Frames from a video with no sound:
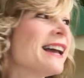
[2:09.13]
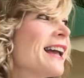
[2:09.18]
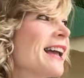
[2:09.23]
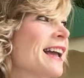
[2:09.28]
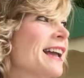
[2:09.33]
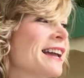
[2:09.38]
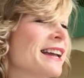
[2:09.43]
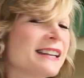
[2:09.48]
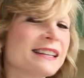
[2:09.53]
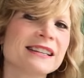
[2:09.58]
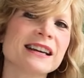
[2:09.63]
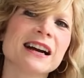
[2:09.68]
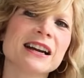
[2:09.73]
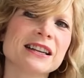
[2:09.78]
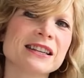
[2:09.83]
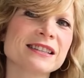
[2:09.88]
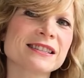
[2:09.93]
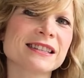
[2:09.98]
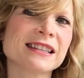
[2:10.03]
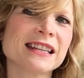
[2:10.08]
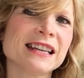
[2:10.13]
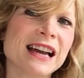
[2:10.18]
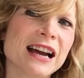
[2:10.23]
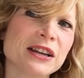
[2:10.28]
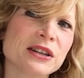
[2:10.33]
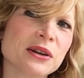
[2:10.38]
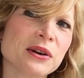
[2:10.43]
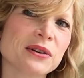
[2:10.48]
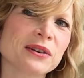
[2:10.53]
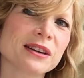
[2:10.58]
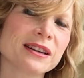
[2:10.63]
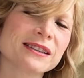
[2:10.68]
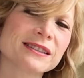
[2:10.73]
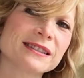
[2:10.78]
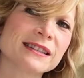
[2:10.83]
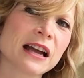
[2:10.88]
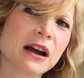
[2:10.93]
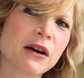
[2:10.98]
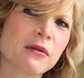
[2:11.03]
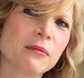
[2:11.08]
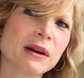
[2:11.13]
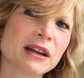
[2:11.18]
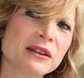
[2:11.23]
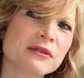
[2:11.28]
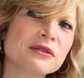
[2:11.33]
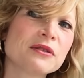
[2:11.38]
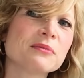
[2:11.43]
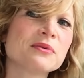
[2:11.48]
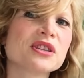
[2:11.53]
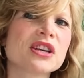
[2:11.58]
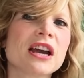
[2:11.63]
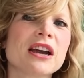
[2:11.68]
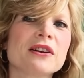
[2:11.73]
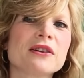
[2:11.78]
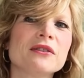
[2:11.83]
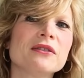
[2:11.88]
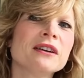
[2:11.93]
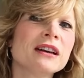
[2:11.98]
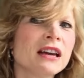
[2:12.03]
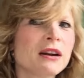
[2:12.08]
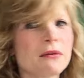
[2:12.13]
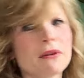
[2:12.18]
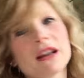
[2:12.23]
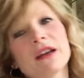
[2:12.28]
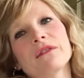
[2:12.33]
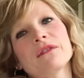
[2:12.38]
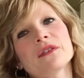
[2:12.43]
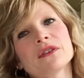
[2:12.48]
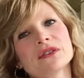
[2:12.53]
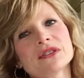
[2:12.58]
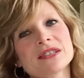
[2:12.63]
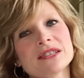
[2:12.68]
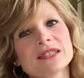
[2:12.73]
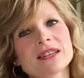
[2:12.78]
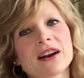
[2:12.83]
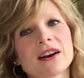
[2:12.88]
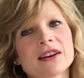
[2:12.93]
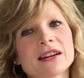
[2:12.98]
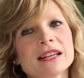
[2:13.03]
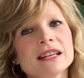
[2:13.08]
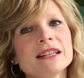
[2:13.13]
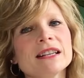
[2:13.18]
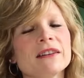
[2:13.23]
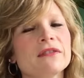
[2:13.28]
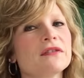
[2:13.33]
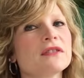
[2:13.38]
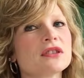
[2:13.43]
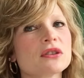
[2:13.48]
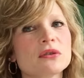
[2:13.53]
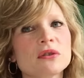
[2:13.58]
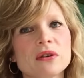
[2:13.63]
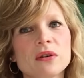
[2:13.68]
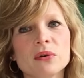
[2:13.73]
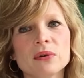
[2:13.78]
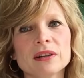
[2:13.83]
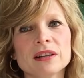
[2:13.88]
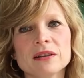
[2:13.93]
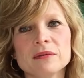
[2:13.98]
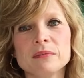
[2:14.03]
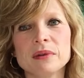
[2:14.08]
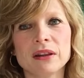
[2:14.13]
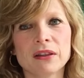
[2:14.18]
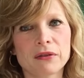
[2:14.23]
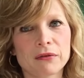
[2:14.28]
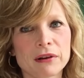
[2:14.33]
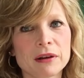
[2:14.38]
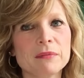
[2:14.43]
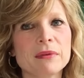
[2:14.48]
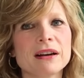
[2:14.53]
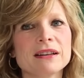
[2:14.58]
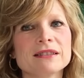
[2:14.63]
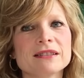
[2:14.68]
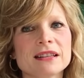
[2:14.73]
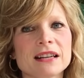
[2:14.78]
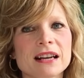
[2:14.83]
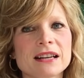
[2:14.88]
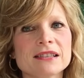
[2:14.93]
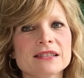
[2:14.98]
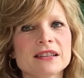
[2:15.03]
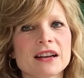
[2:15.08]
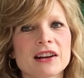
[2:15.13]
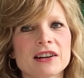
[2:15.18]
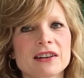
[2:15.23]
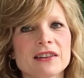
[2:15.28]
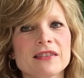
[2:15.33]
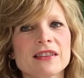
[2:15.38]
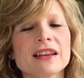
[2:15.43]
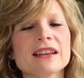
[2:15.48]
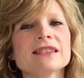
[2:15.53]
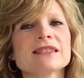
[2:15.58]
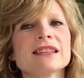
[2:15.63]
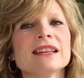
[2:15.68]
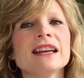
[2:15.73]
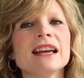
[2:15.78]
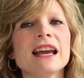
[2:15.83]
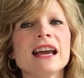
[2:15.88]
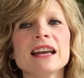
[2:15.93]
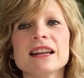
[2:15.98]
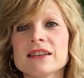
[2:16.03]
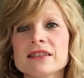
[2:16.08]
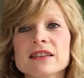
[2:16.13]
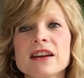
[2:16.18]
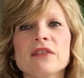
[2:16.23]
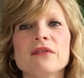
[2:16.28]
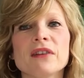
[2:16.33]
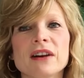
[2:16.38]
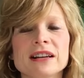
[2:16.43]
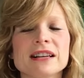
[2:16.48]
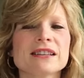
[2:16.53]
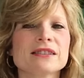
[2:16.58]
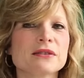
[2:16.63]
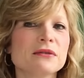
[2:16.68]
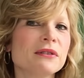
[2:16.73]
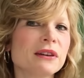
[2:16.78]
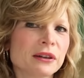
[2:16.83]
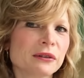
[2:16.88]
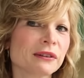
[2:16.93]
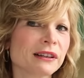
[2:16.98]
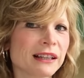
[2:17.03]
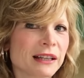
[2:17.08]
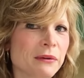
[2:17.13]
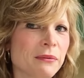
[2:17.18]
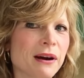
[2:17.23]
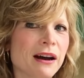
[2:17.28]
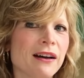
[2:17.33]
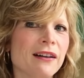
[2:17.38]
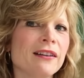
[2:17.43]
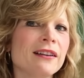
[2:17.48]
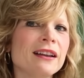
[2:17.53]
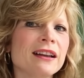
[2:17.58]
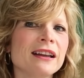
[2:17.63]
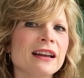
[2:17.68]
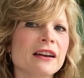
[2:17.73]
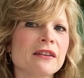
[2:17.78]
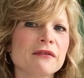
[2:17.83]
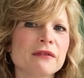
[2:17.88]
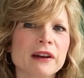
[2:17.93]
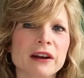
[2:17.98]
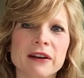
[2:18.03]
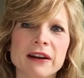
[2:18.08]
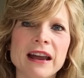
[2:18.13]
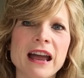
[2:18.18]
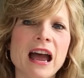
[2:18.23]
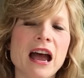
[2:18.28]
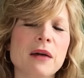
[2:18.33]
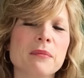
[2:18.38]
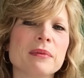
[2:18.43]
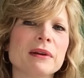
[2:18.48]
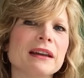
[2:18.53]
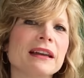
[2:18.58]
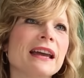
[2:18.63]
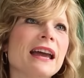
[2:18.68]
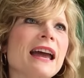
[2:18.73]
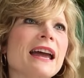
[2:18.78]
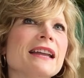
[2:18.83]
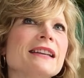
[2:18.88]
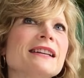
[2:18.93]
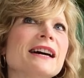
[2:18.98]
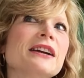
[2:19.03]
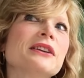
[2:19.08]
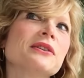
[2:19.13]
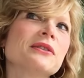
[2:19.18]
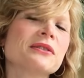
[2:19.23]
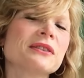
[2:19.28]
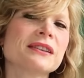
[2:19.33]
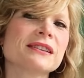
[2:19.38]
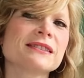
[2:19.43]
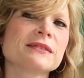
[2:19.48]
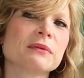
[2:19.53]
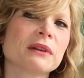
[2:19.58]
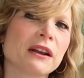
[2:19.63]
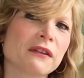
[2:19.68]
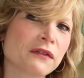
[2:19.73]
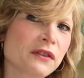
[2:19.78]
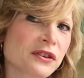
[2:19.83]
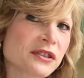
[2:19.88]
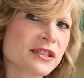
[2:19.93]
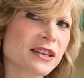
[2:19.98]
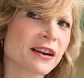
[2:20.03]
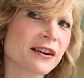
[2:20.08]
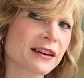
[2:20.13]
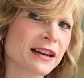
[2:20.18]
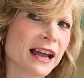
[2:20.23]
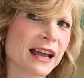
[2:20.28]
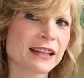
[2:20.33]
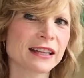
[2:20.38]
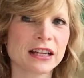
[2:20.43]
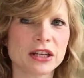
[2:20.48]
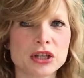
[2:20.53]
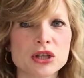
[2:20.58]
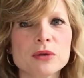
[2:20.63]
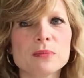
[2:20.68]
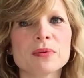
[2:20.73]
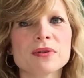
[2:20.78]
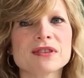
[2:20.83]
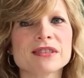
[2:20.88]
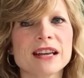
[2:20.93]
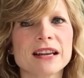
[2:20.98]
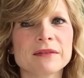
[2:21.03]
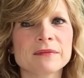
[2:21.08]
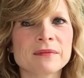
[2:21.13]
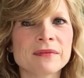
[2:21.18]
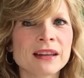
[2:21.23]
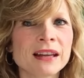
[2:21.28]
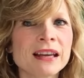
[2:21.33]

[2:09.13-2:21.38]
And I noticed now on my YouTube channel, when I first started, it's only been 3 months that I started this, and I find it's going really well. I'm very happy. And I noticed when I first started, I had like 2%